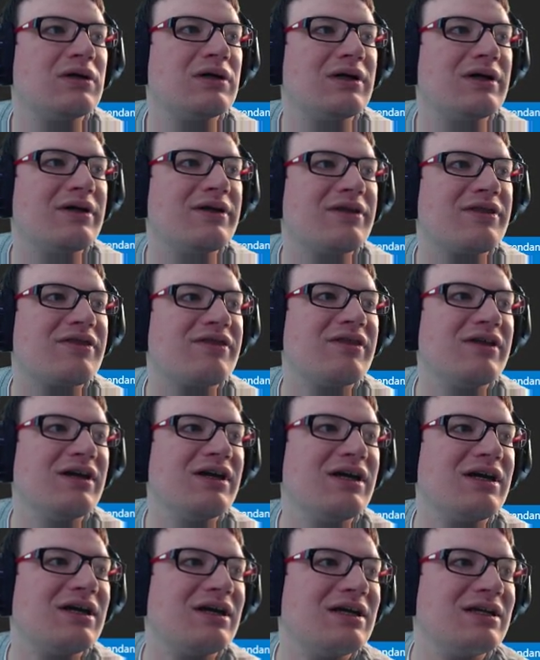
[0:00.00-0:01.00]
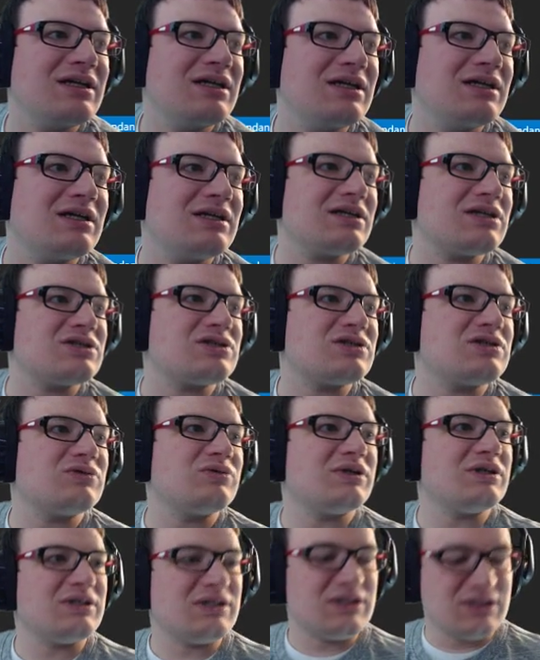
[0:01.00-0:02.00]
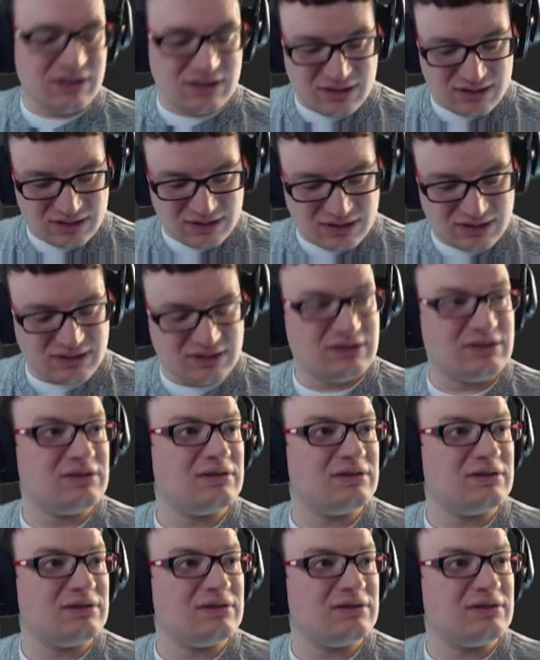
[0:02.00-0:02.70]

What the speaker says: I think I need an extra one of these.